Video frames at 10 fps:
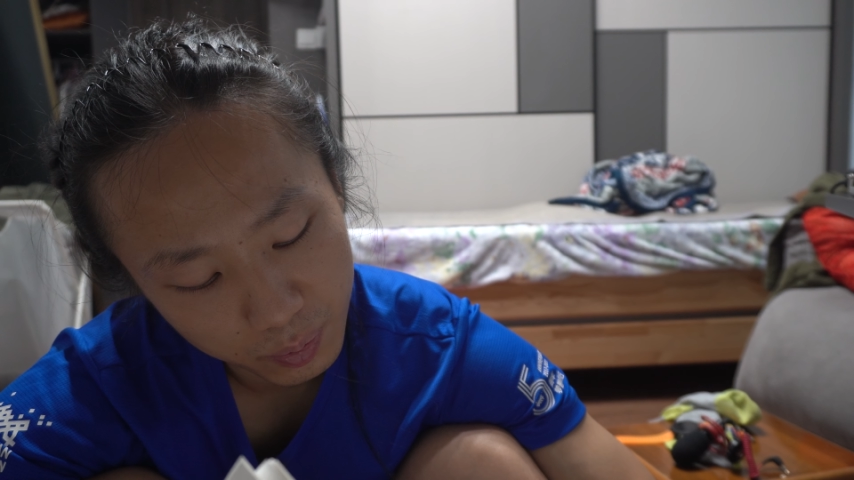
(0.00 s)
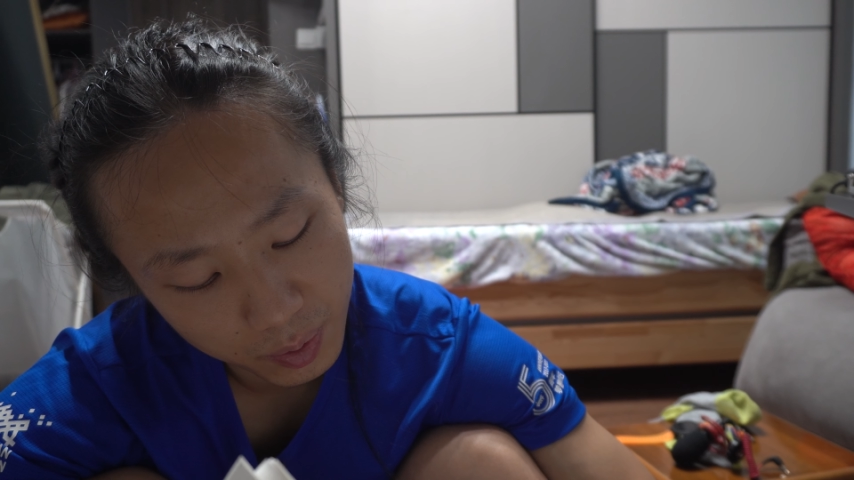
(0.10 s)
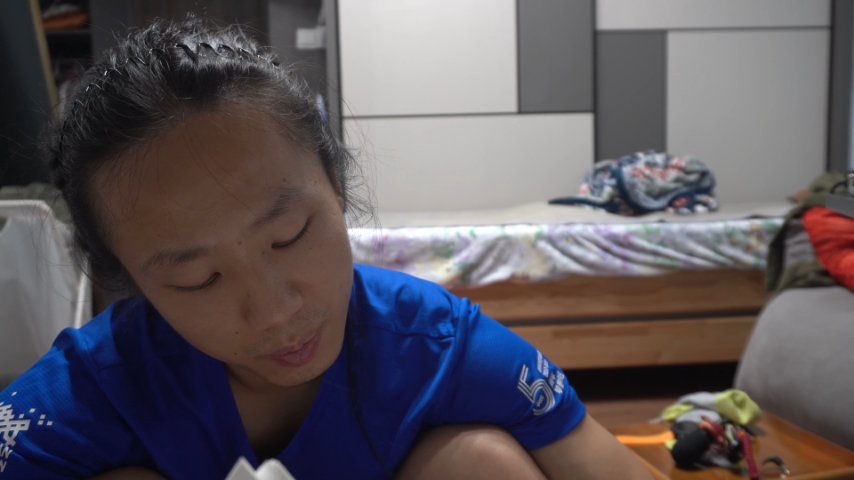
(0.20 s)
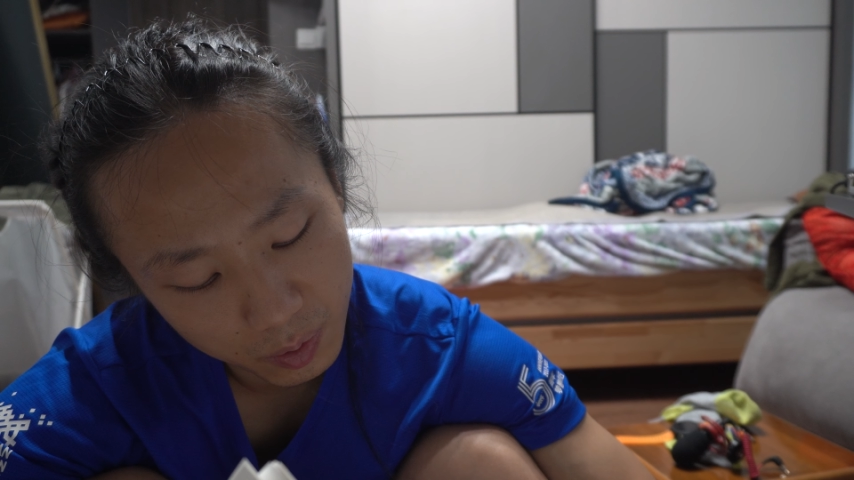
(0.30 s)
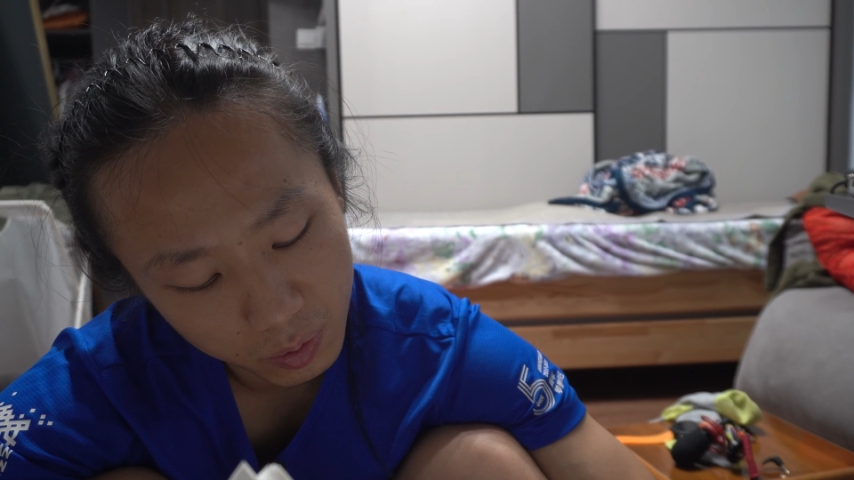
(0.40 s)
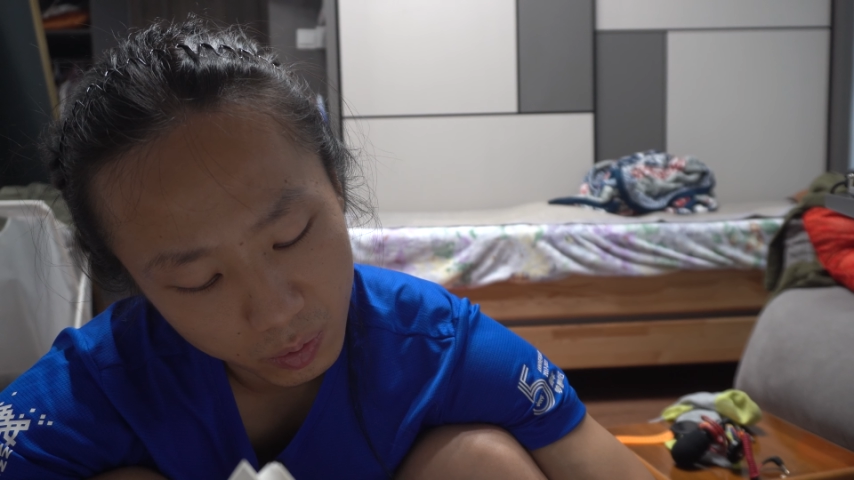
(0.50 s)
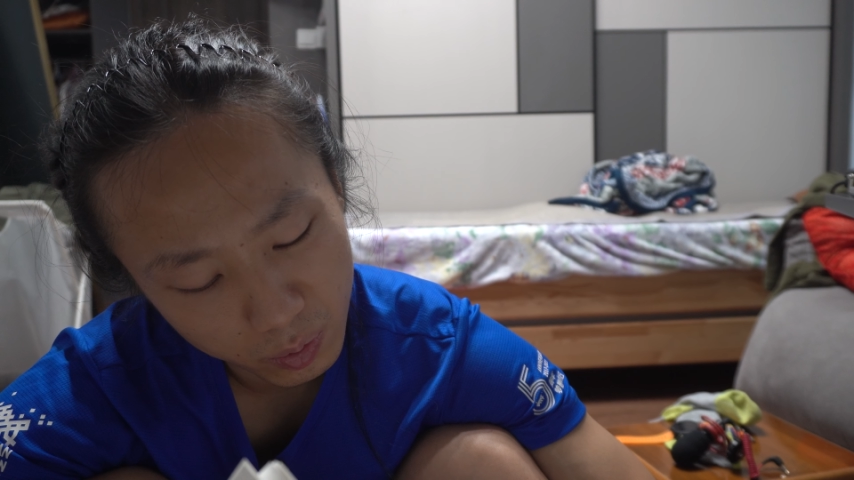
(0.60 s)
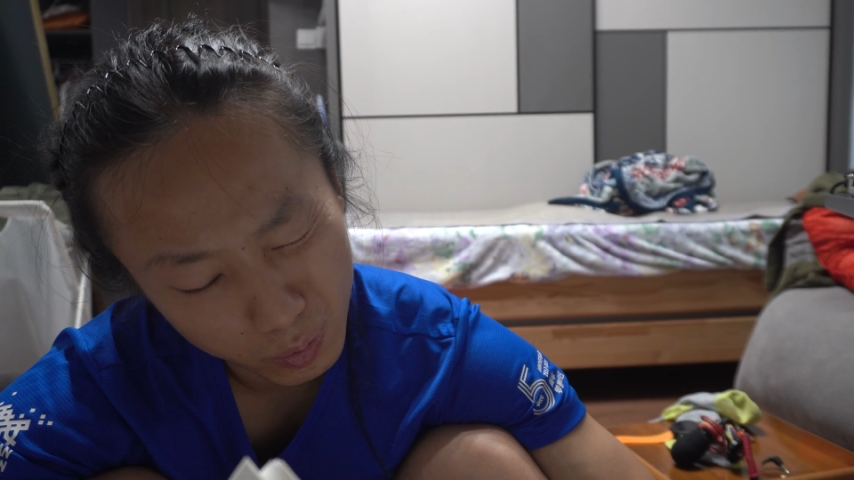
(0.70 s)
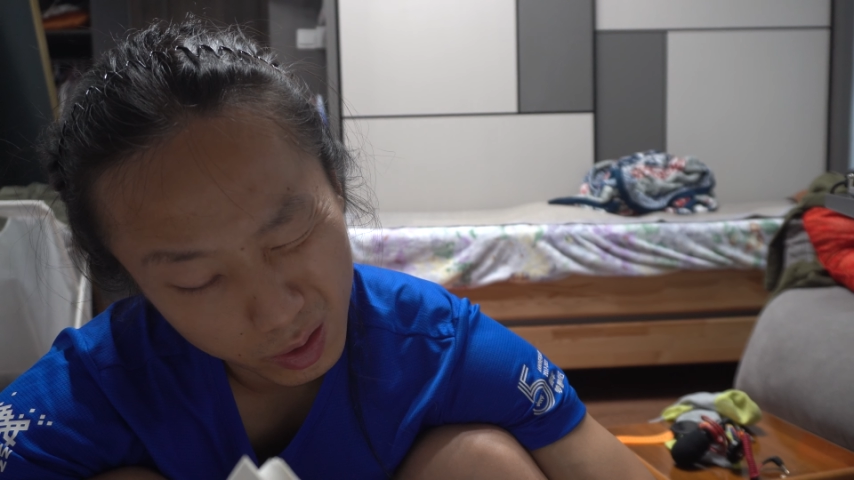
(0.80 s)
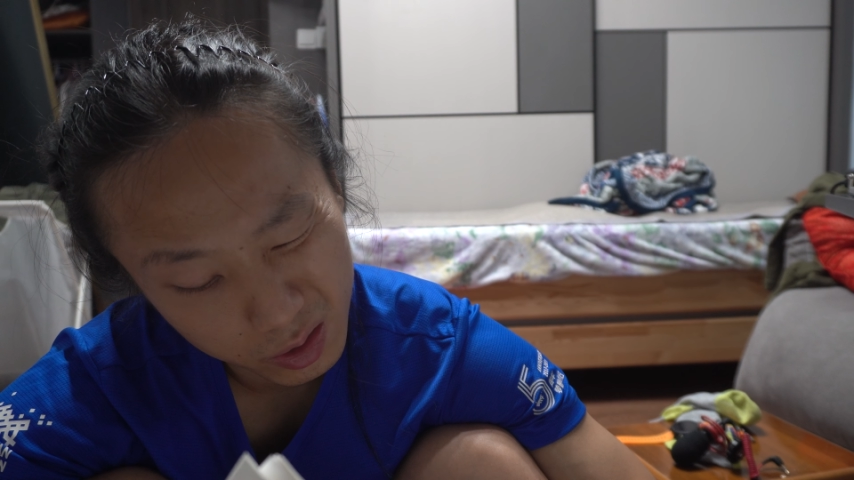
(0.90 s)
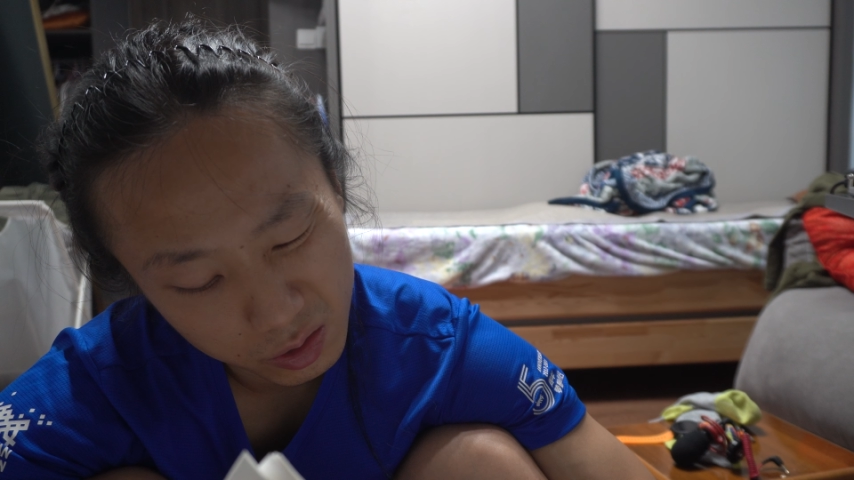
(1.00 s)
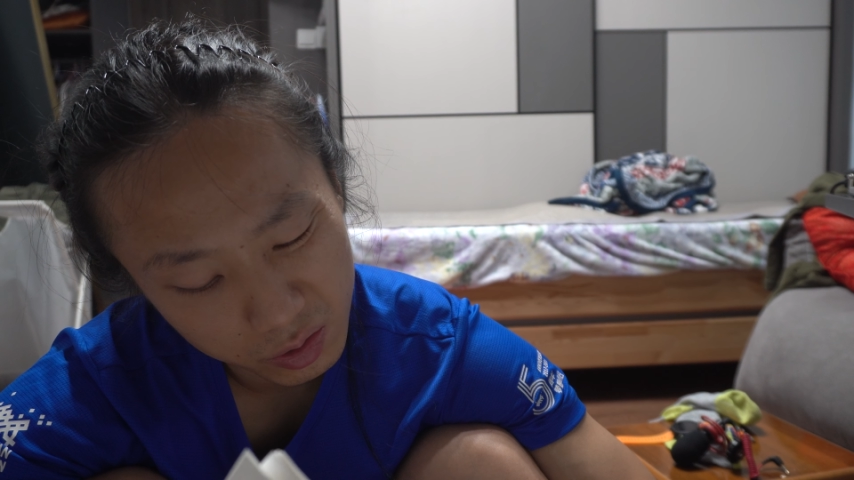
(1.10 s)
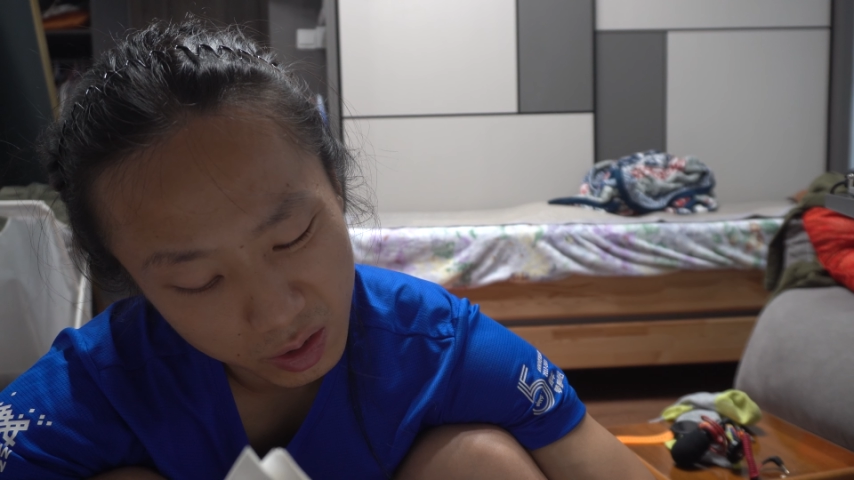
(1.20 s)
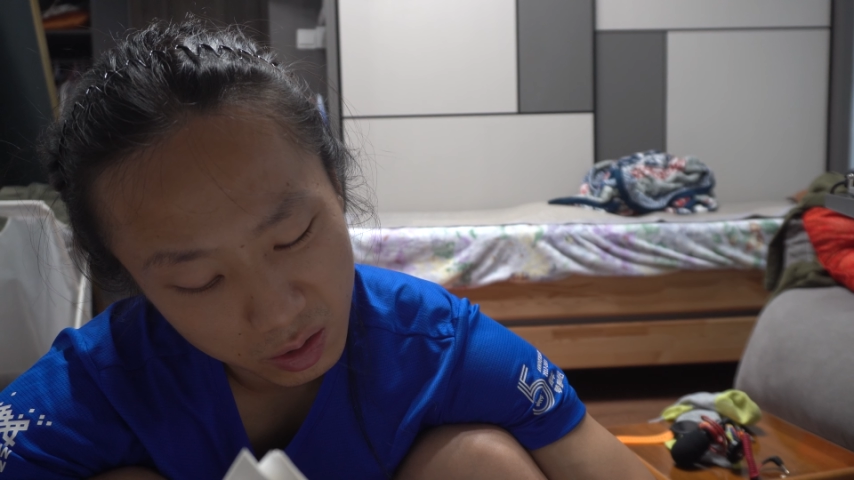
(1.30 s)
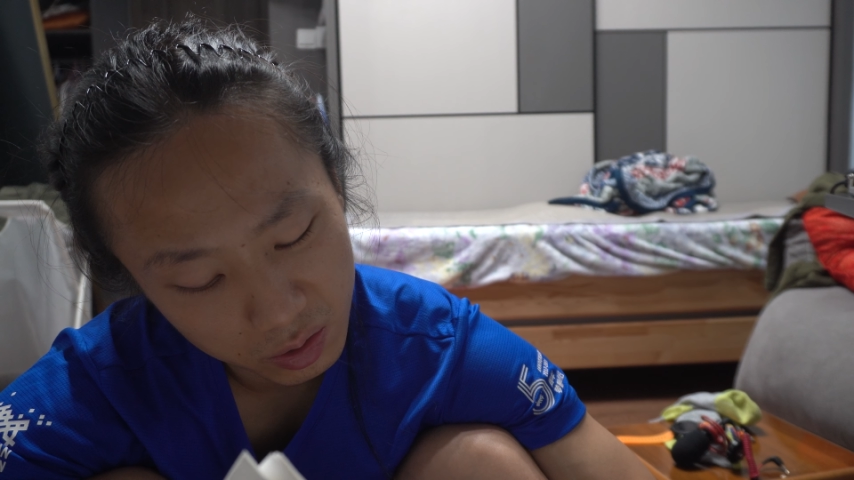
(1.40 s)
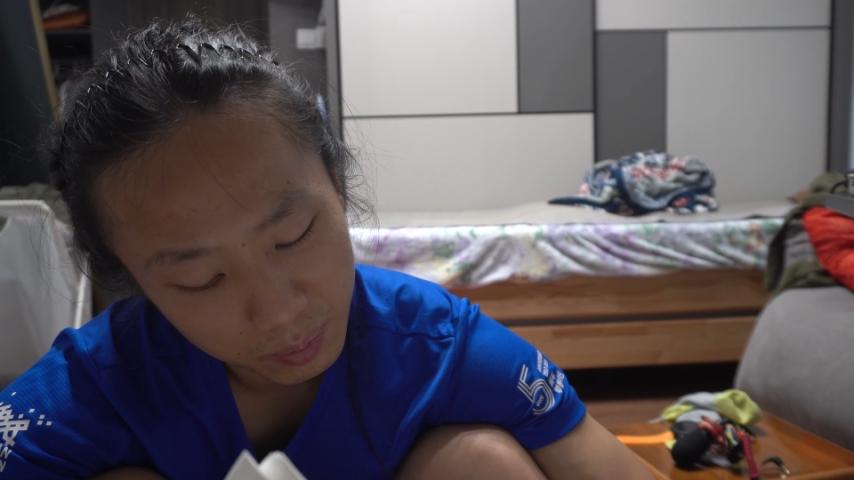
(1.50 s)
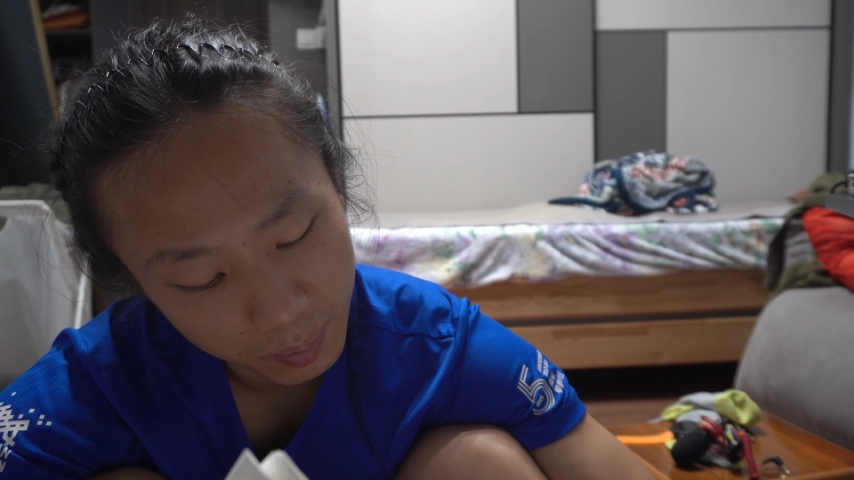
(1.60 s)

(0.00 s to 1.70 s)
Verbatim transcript: people who were willing to tell the